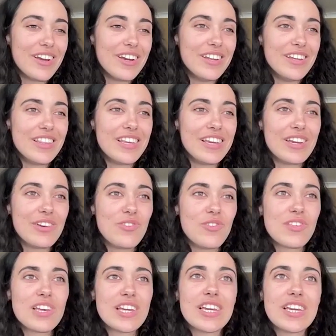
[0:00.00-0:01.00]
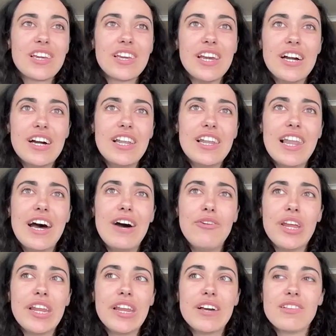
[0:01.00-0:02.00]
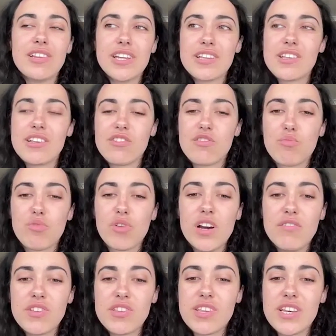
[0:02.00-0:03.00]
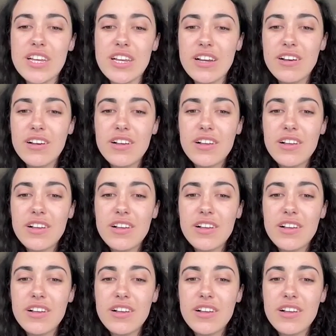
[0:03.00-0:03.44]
And I think it was like, yeah, allowing that like sense of privacy